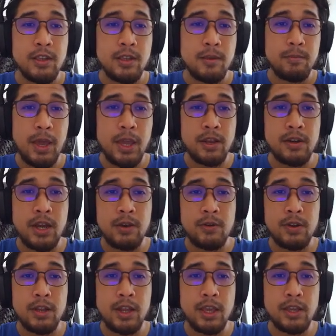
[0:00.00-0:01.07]

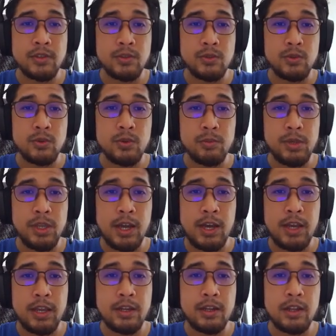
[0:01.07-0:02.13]
background, next to,
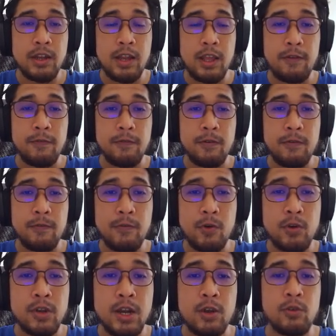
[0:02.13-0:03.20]
behind, left,
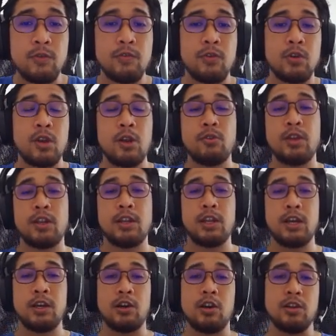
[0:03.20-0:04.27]
foreground. Foreground
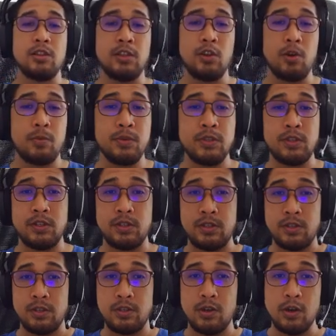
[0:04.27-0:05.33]
adalah the
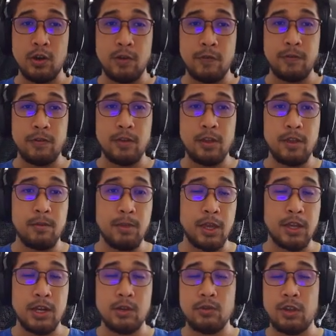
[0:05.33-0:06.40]
opposite of
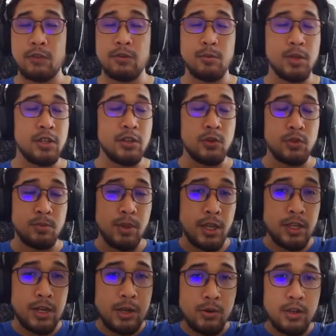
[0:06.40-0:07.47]
background. Everybody knows
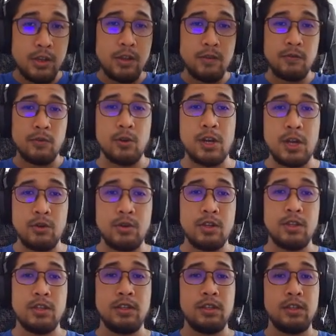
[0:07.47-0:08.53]
background. Foreground
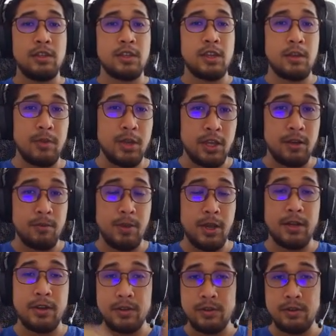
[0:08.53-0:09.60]
kat bahagian
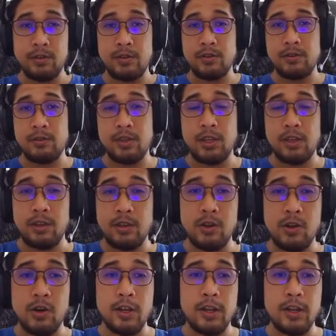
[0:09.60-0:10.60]
depan. Okay, on.